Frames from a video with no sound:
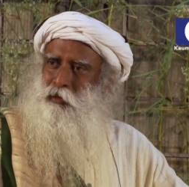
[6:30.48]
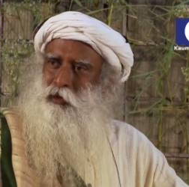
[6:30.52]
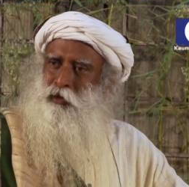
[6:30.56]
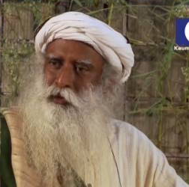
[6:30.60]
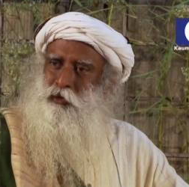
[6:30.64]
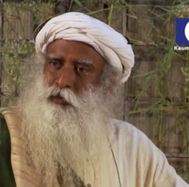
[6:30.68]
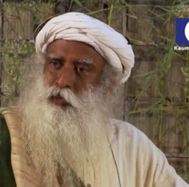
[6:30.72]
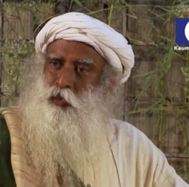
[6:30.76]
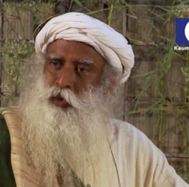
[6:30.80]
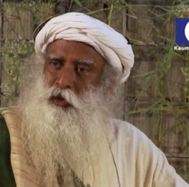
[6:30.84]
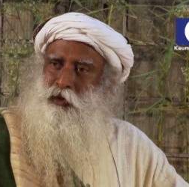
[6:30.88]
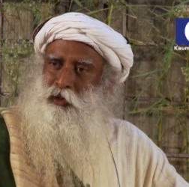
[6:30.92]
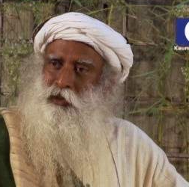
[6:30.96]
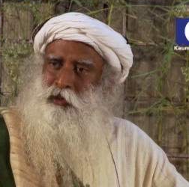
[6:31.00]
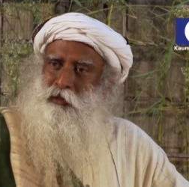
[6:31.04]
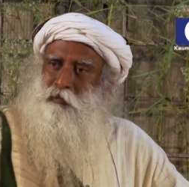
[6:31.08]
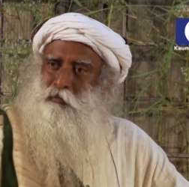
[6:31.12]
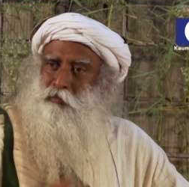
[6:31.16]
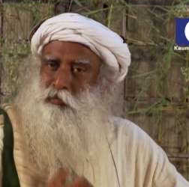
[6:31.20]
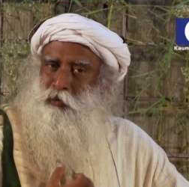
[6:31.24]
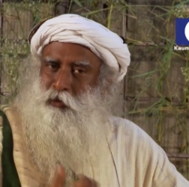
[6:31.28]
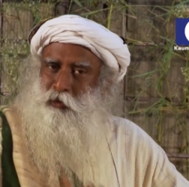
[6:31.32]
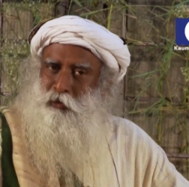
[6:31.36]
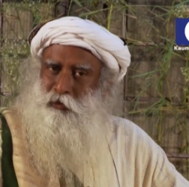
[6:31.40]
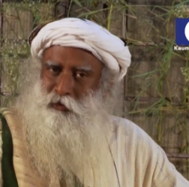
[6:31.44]
Because water
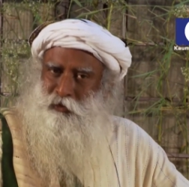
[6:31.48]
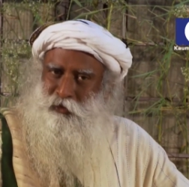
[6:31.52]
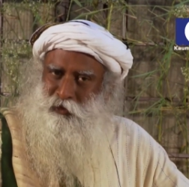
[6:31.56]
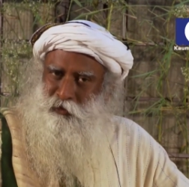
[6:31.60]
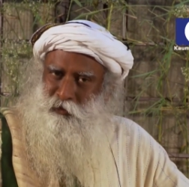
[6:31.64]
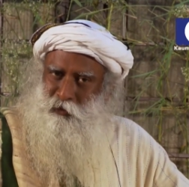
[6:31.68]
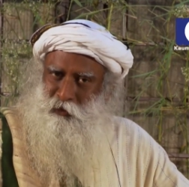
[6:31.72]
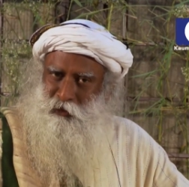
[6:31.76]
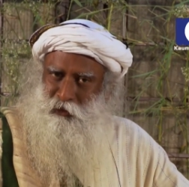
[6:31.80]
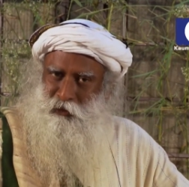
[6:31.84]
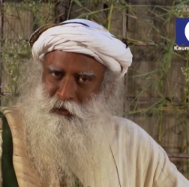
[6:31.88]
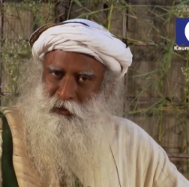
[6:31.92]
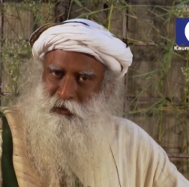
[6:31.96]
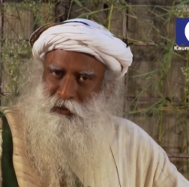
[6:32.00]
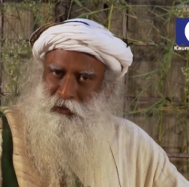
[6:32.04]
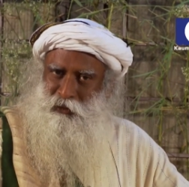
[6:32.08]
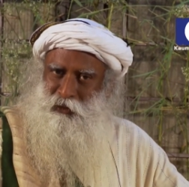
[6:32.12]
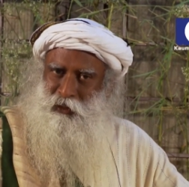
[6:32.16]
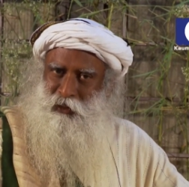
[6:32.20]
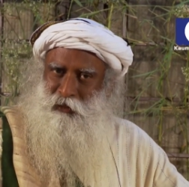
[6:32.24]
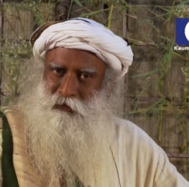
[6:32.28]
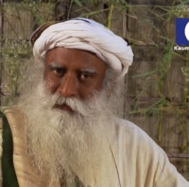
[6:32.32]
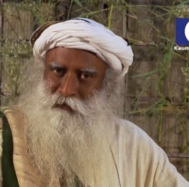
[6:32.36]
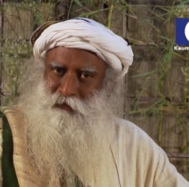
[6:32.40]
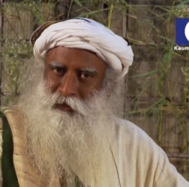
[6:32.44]
implodes within
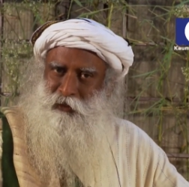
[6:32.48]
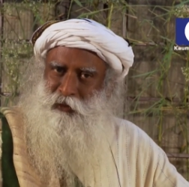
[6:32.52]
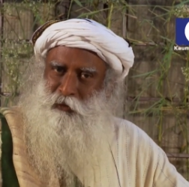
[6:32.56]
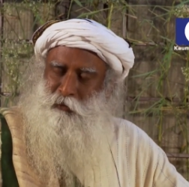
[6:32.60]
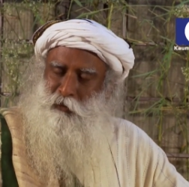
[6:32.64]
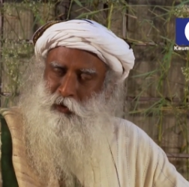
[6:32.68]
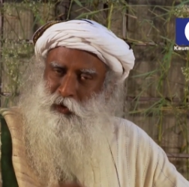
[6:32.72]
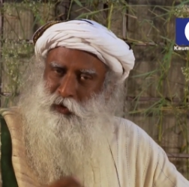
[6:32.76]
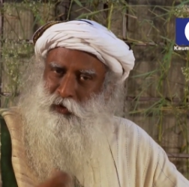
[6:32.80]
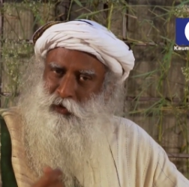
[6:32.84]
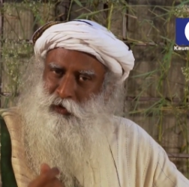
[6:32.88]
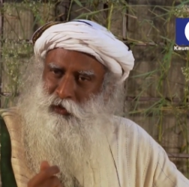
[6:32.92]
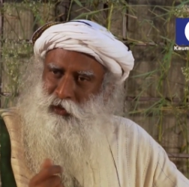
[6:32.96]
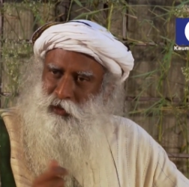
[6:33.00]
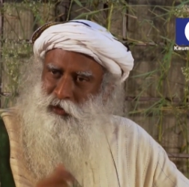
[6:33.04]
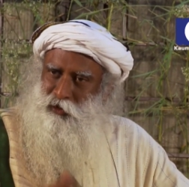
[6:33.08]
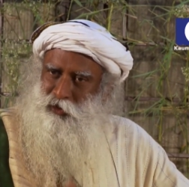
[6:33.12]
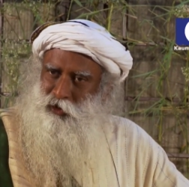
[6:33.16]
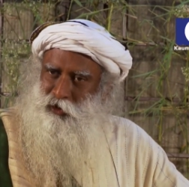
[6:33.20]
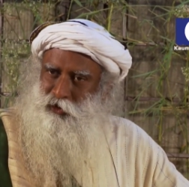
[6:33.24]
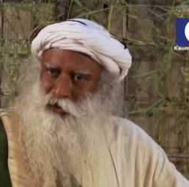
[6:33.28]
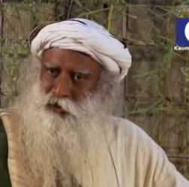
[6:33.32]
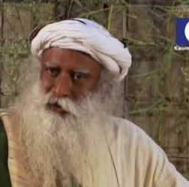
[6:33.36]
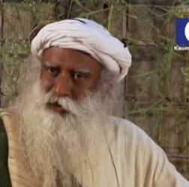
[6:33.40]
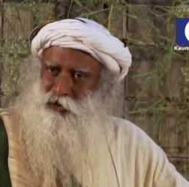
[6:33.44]
itself and the molecular
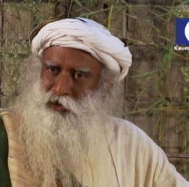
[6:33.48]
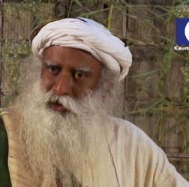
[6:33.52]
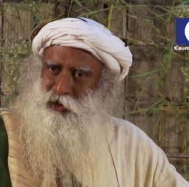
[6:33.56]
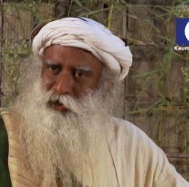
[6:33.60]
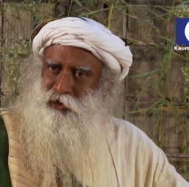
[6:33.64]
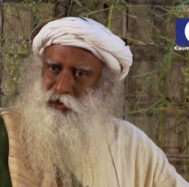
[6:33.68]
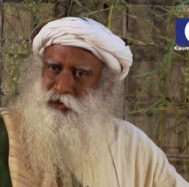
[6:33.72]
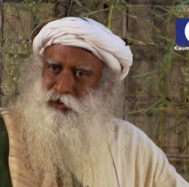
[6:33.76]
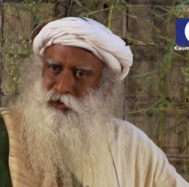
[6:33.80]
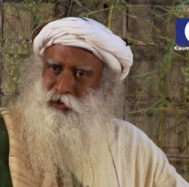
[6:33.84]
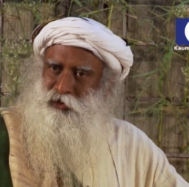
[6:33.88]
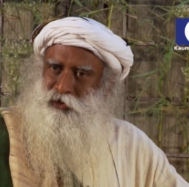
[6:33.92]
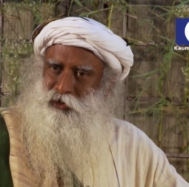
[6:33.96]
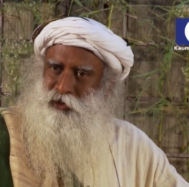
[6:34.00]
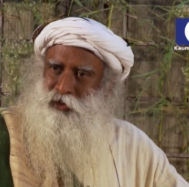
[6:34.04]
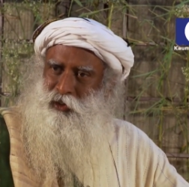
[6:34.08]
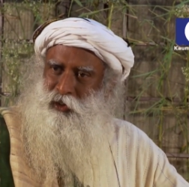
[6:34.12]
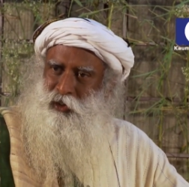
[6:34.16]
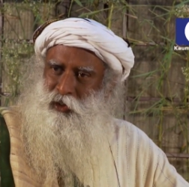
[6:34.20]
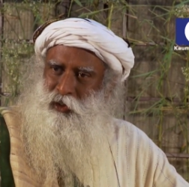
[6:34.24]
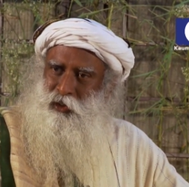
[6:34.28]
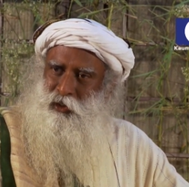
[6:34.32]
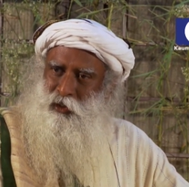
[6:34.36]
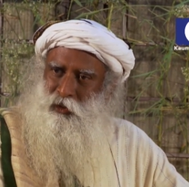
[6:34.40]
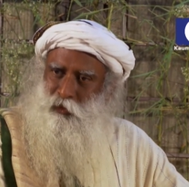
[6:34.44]
structure changes.
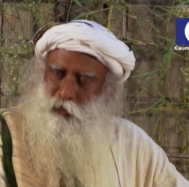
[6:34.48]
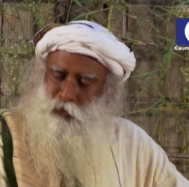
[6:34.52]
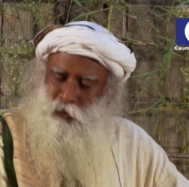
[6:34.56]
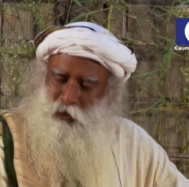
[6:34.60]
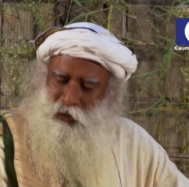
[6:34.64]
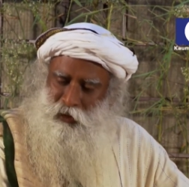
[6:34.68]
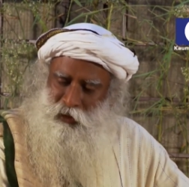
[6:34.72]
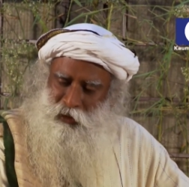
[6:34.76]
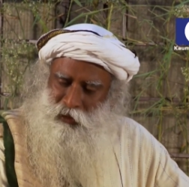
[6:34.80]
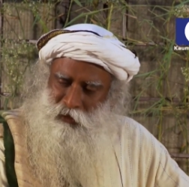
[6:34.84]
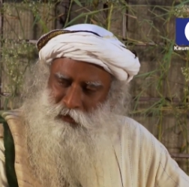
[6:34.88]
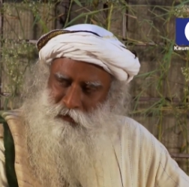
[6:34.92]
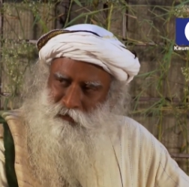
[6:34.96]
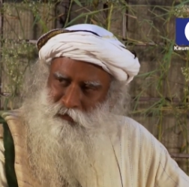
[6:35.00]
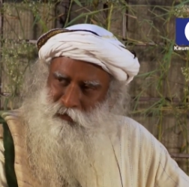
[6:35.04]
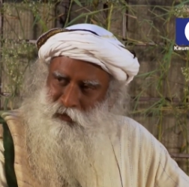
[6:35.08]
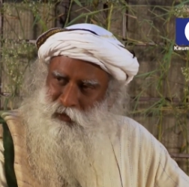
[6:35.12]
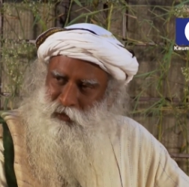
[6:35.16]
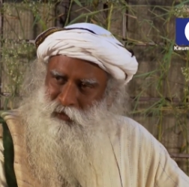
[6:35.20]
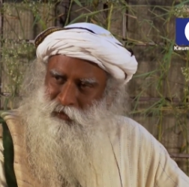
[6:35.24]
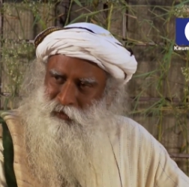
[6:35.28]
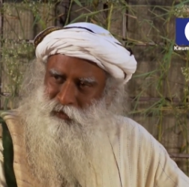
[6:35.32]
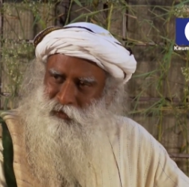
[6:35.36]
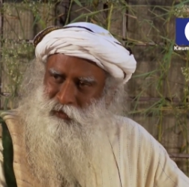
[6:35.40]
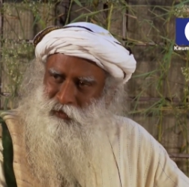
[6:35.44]
The way it
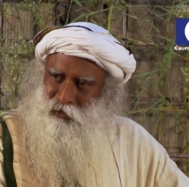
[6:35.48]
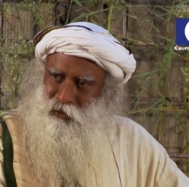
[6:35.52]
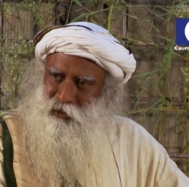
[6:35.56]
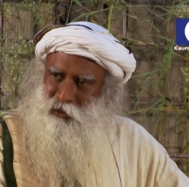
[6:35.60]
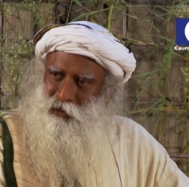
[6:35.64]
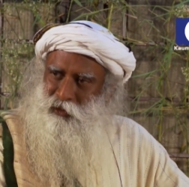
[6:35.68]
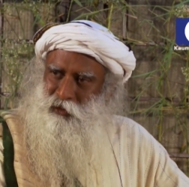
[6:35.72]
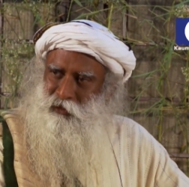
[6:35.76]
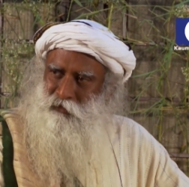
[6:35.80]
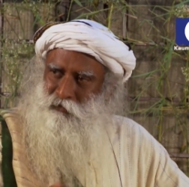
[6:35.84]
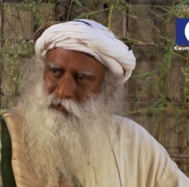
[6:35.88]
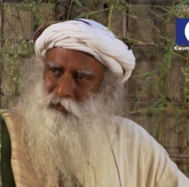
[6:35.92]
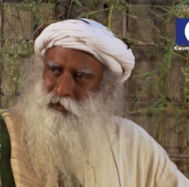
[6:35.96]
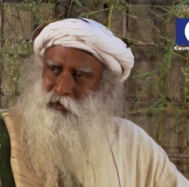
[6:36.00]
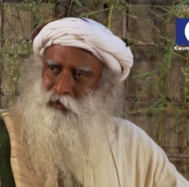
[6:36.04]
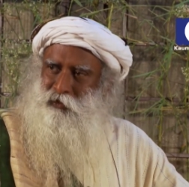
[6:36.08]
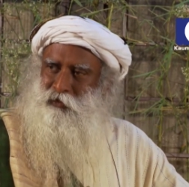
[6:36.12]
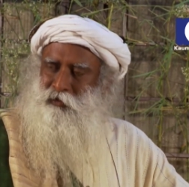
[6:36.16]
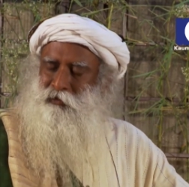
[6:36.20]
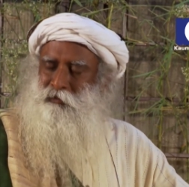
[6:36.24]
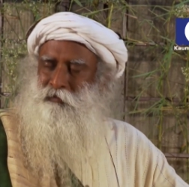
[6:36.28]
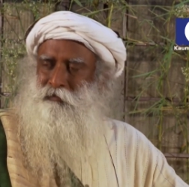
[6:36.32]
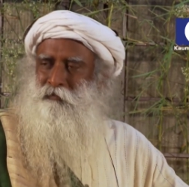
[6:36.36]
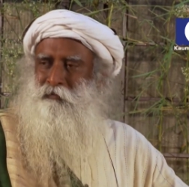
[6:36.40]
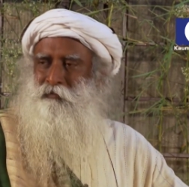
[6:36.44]
feels is
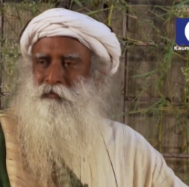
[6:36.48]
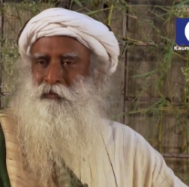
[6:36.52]
different.